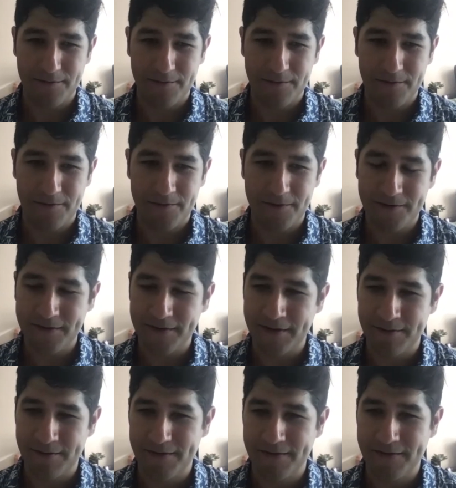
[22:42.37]
folks that
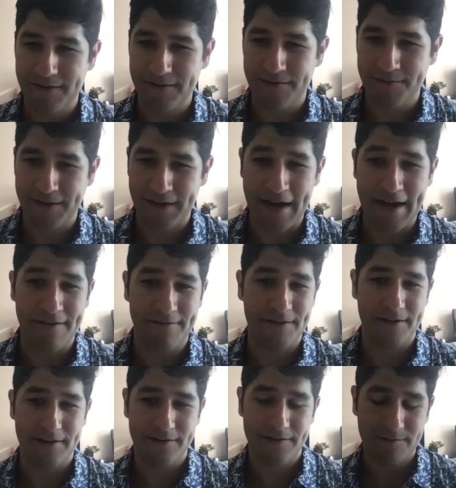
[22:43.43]
come and see this play have
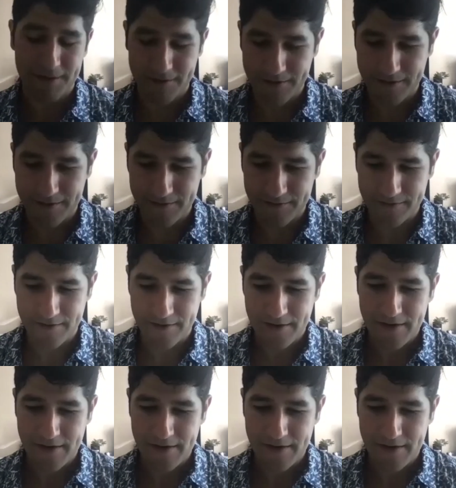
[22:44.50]
that experience